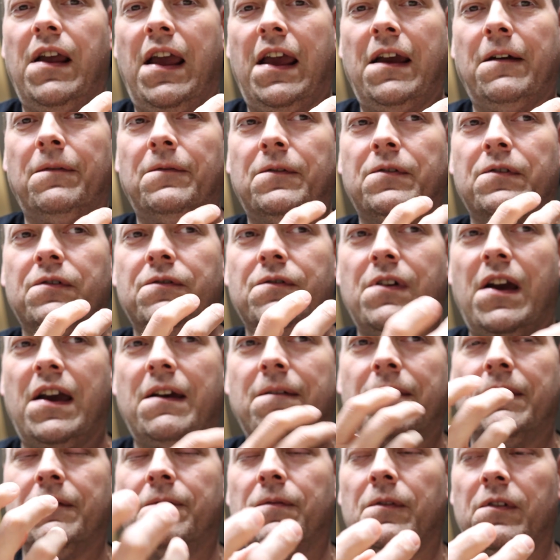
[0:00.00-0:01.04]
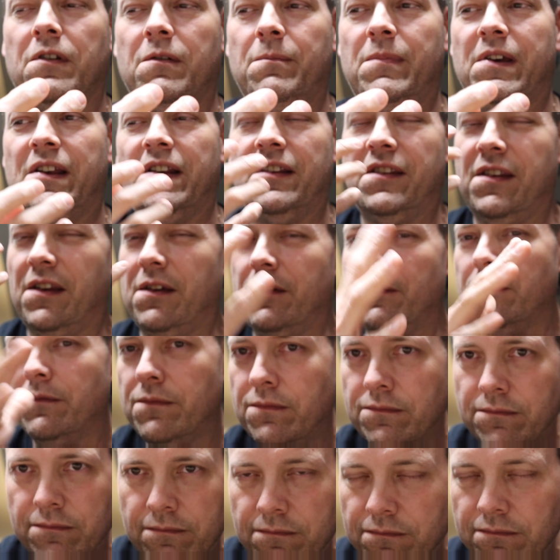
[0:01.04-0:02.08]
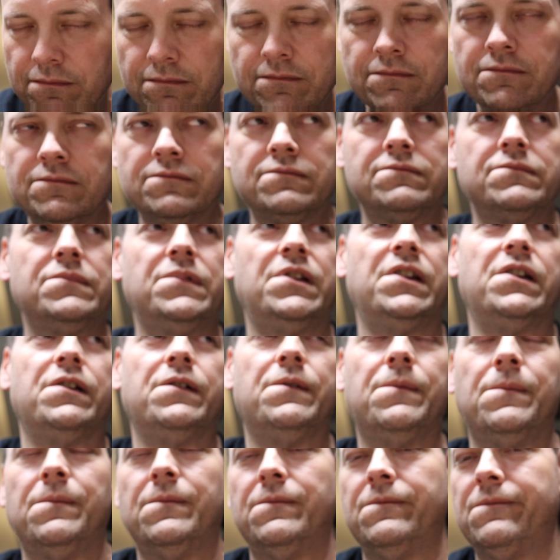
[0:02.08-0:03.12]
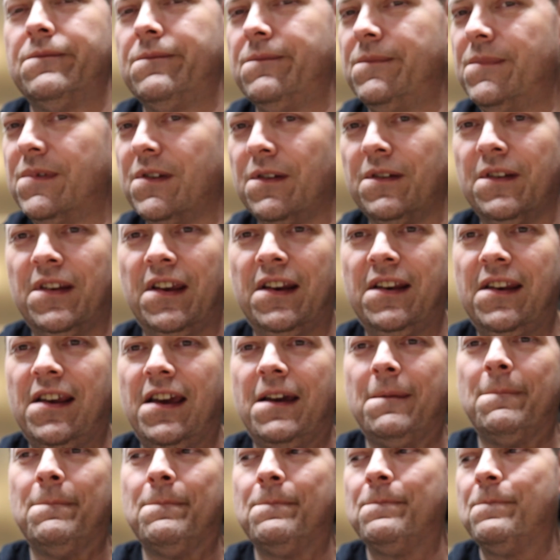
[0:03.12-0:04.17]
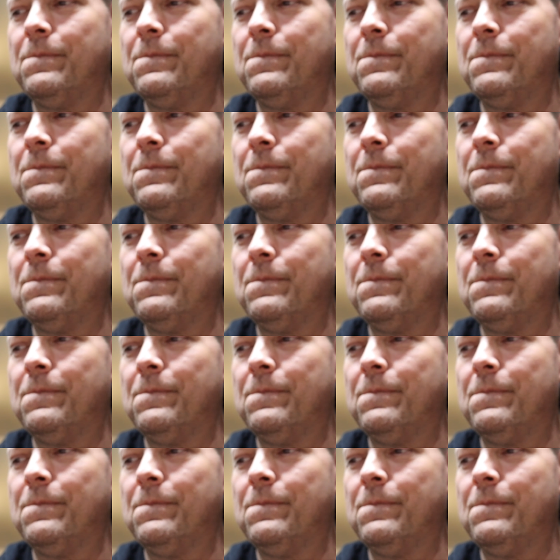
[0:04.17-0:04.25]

after driving for a little bit, so you know, it's going to take time.